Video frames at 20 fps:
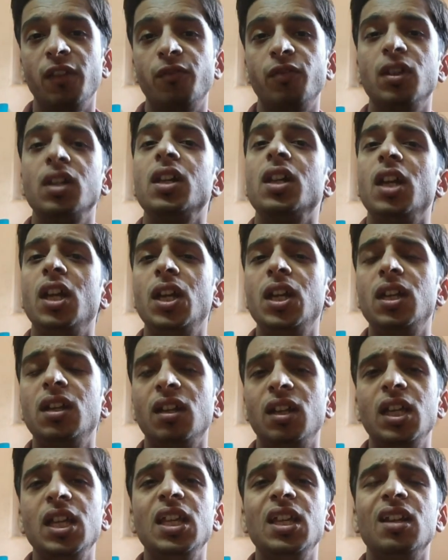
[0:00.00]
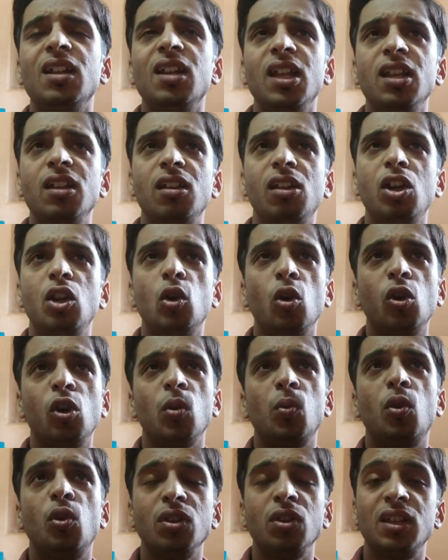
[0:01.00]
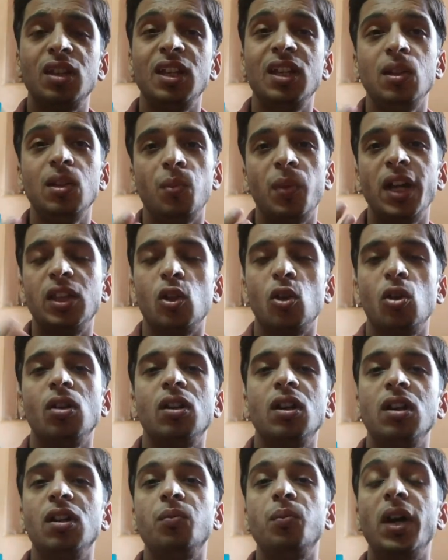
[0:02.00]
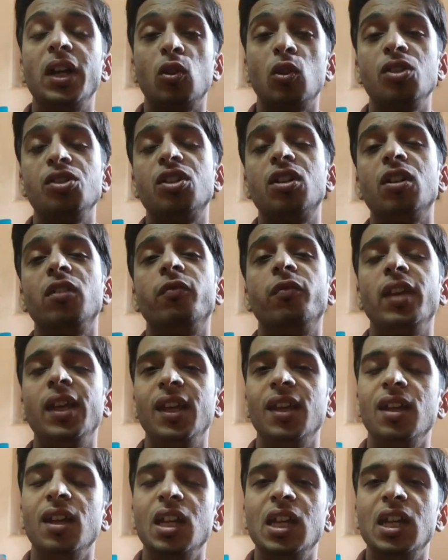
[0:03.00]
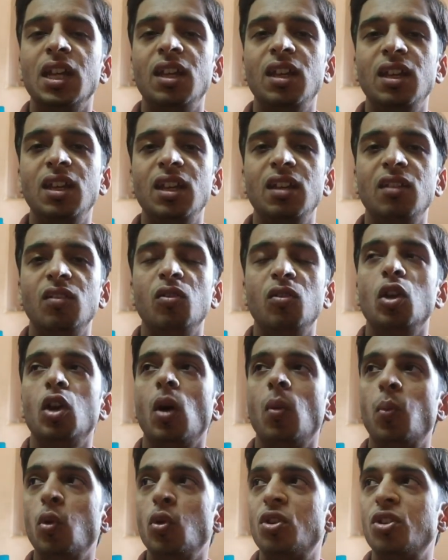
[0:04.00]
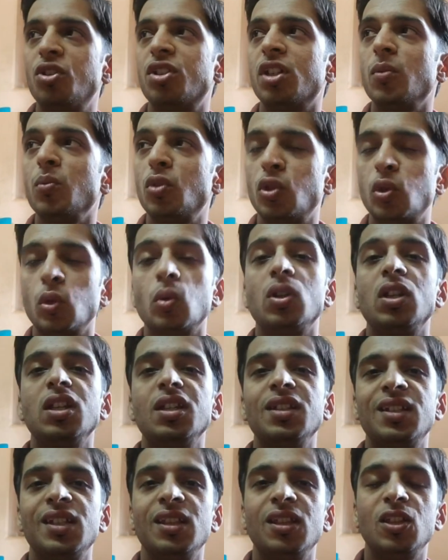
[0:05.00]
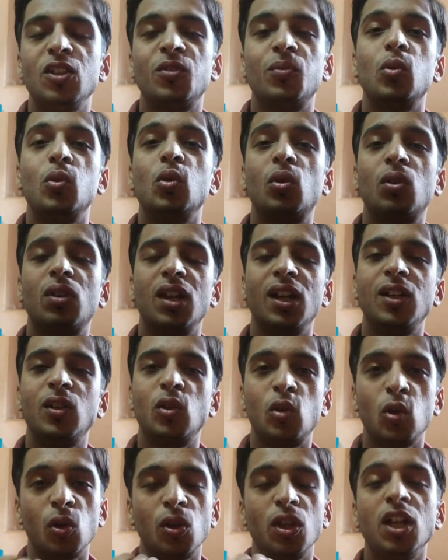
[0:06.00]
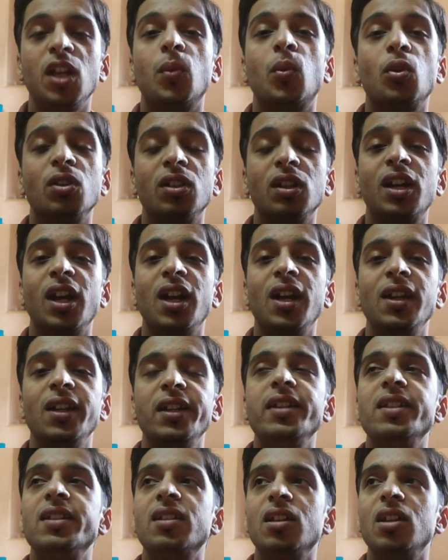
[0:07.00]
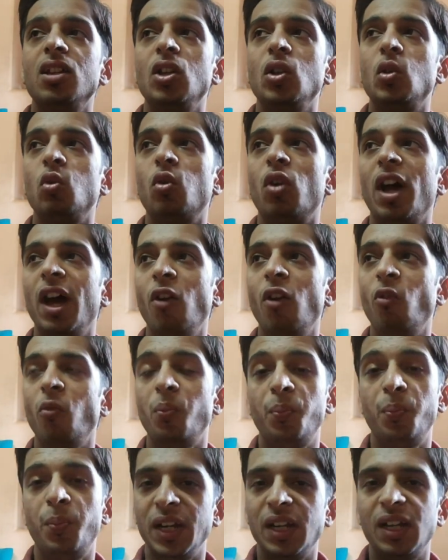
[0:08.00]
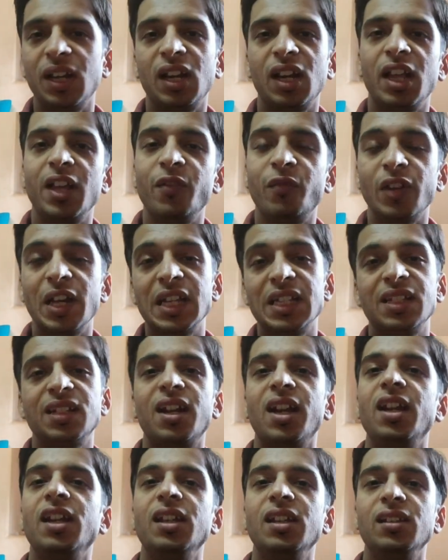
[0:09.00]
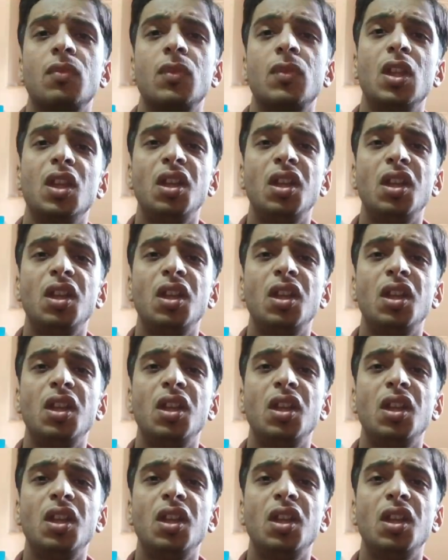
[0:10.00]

life he, he like he talk about the, in the mythological mythological way he put some stories in this book like talking about the kindness to have better life as a kindness